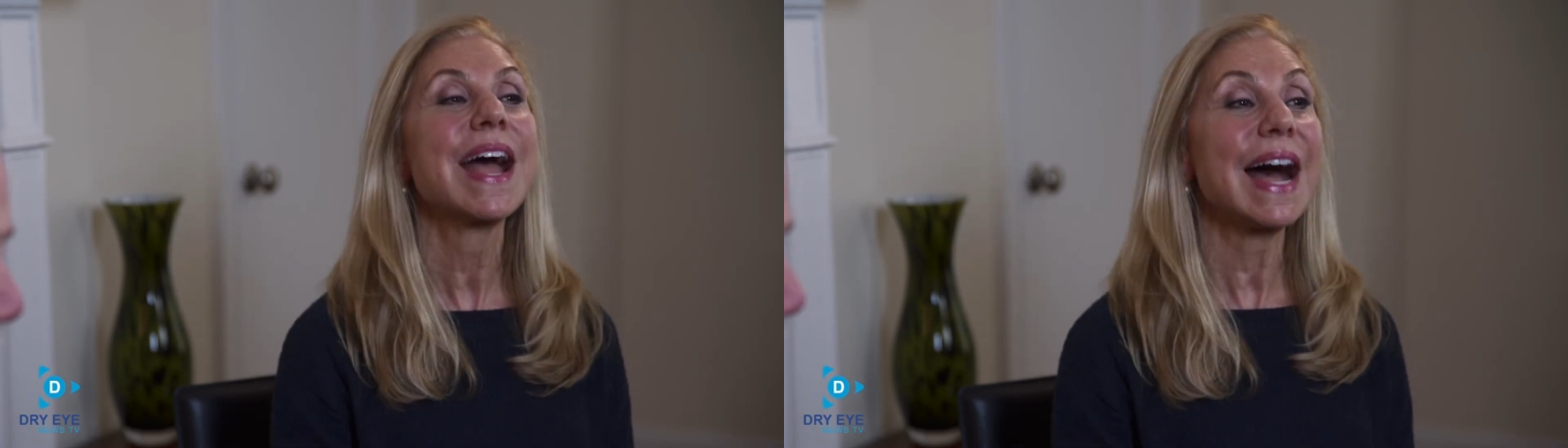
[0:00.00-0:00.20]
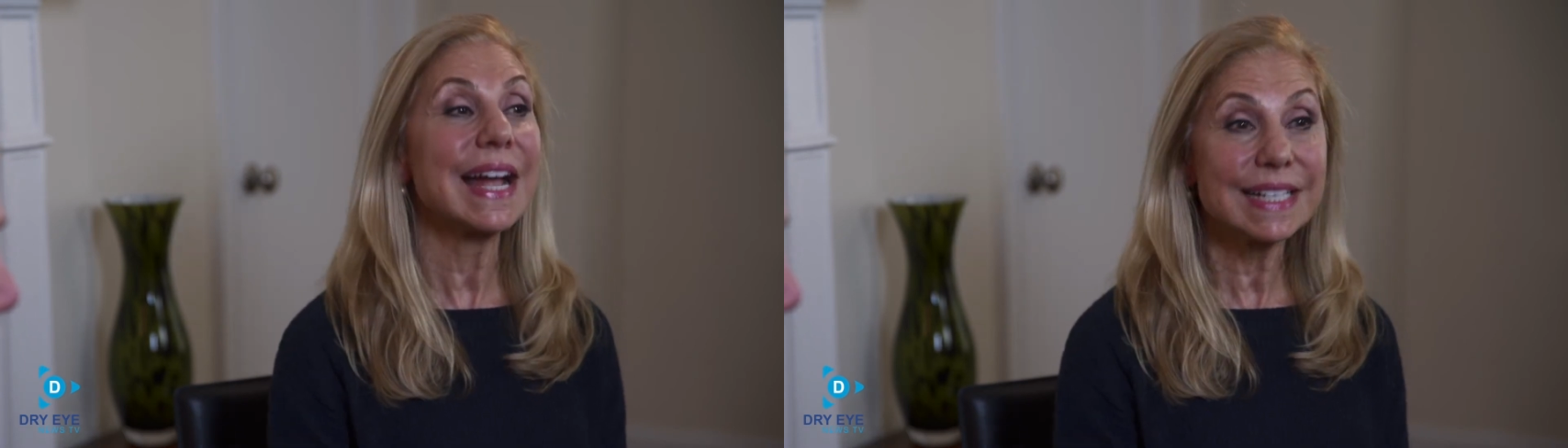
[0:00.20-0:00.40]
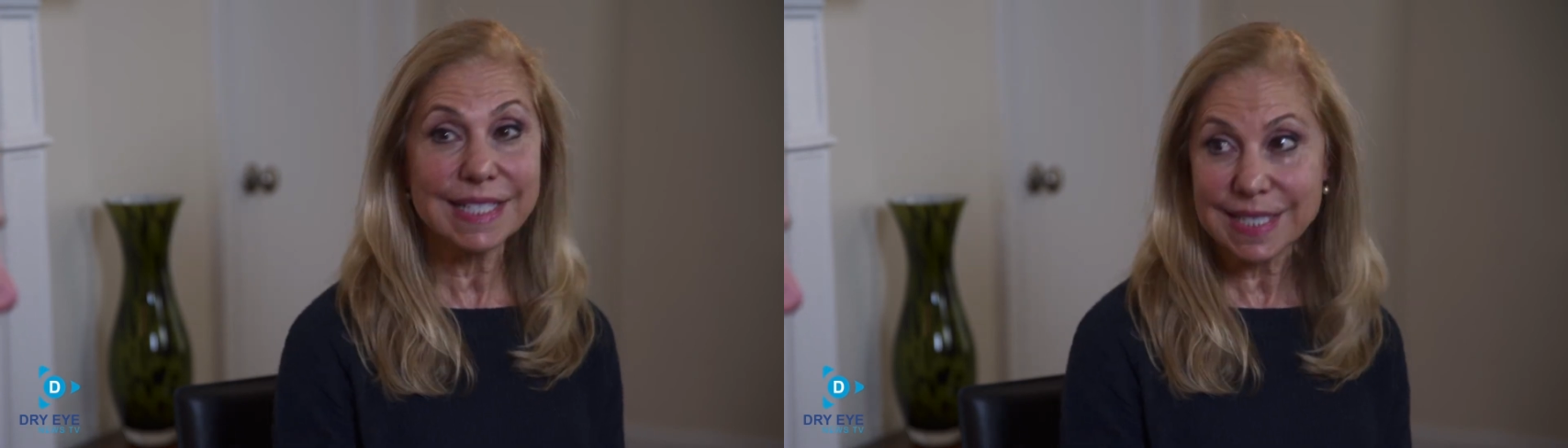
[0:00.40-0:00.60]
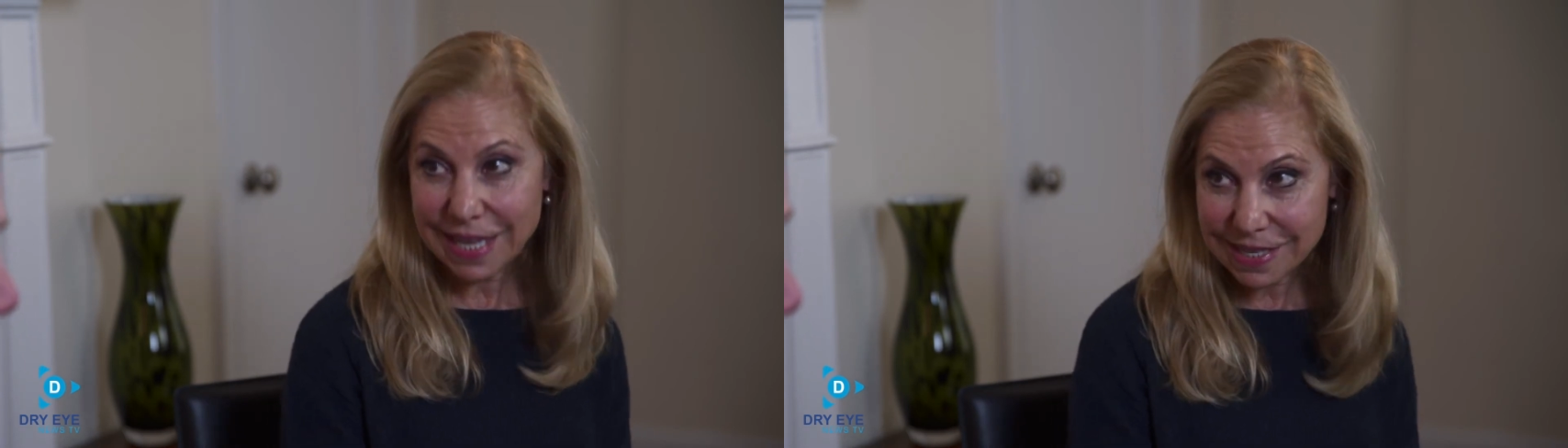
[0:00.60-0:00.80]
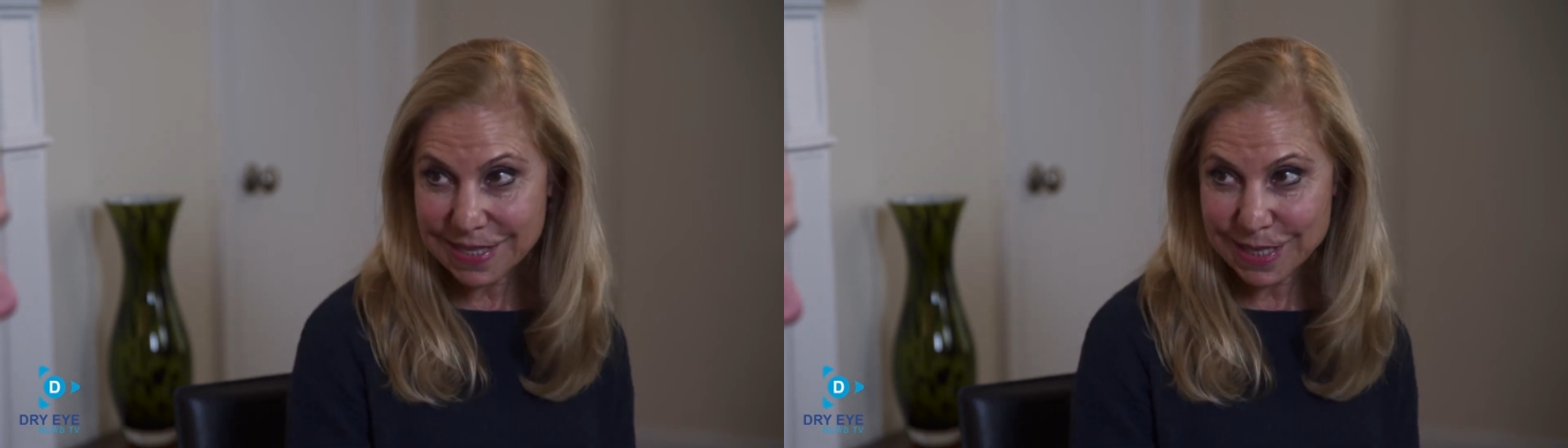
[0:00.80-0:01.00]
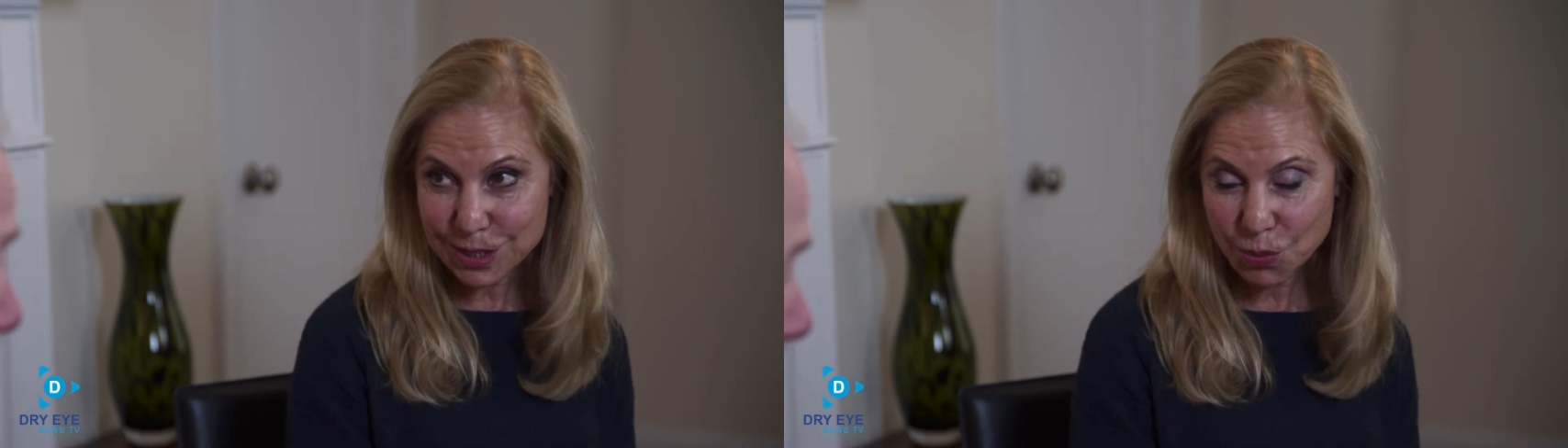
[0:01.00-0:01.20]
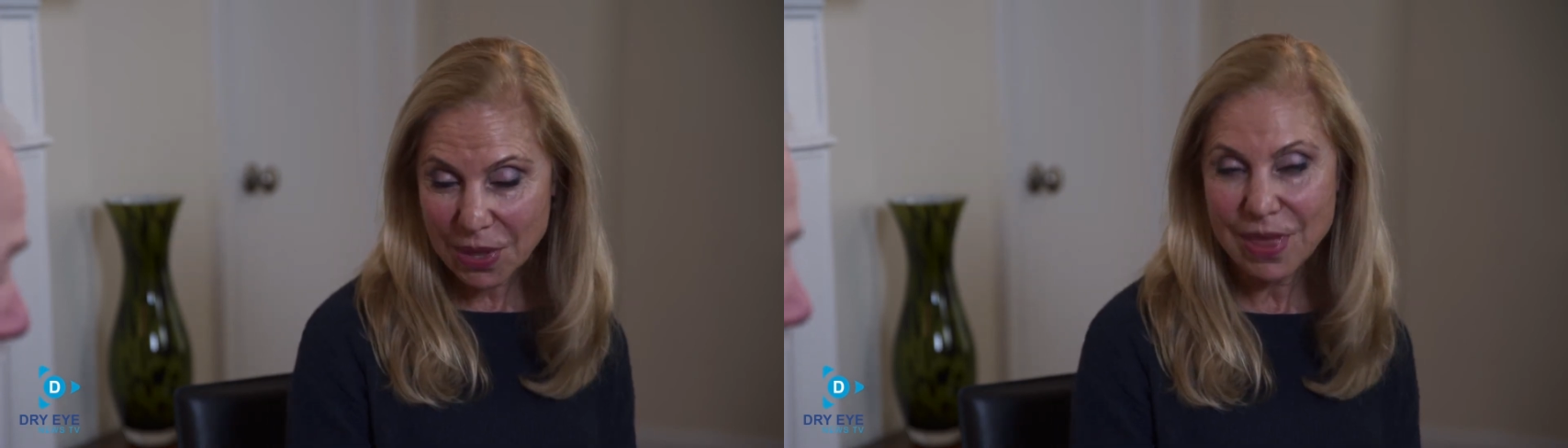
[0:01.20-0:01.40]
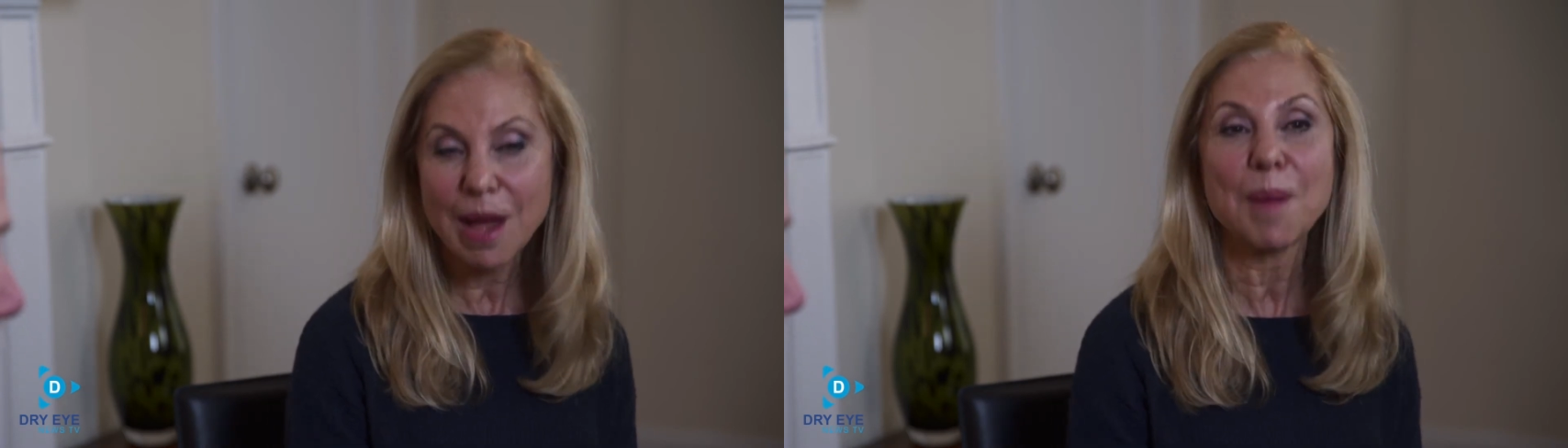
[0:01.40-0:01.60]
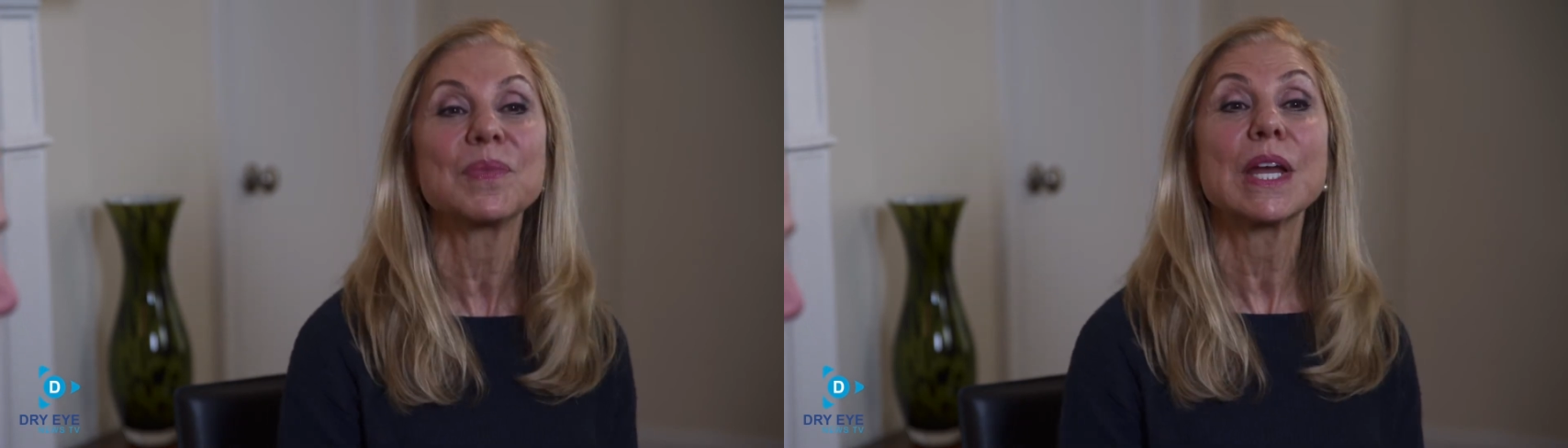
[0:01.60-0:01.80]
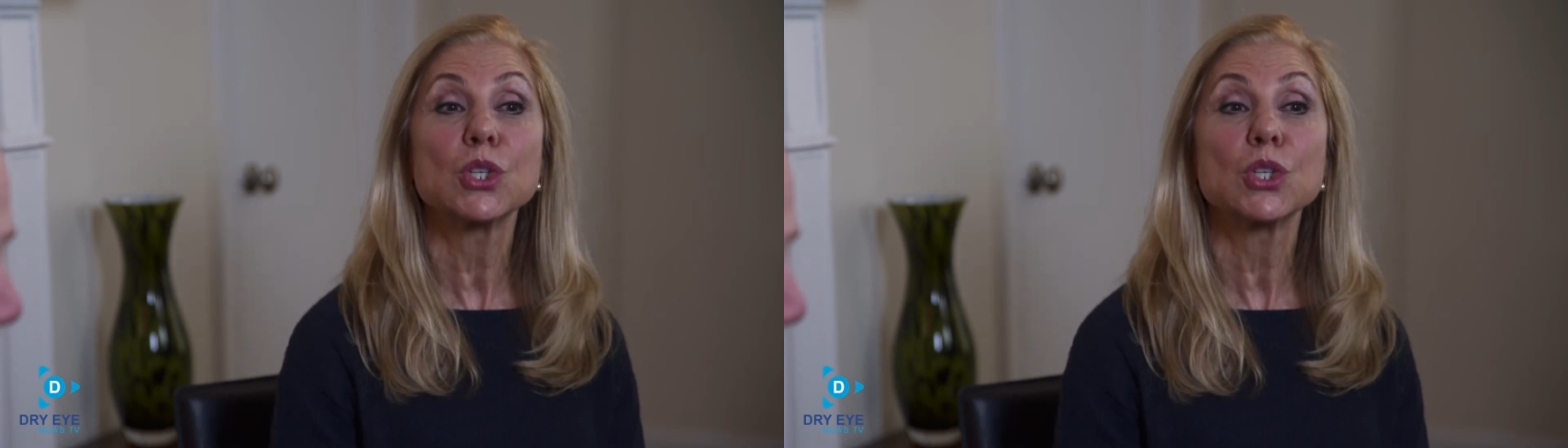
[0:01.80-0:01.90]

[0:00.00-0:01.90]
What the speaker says: I discuss this with them,